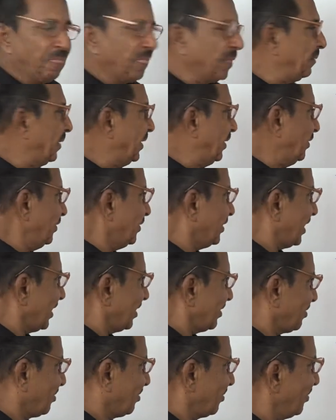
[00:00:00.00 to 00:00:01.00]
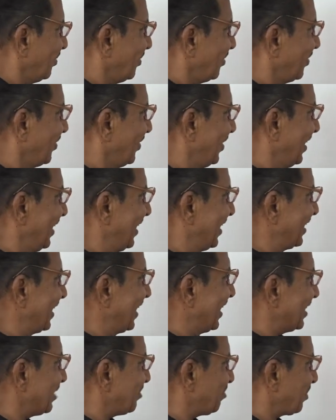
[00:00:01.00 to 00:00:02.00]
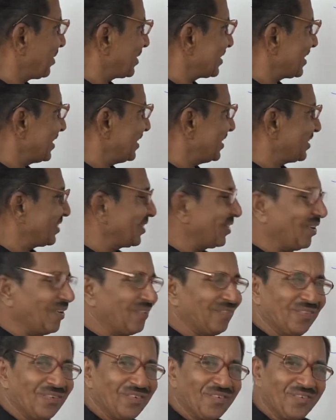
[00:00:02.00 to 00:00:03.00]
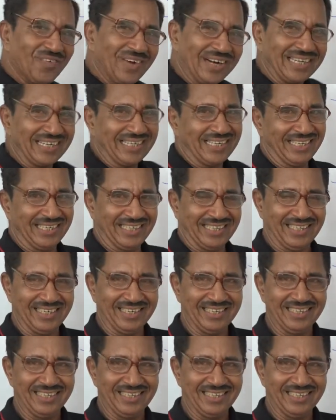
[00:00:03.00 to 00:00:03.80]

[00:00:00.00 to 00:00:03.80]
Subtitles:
When you say 2, there is presence of 1 here.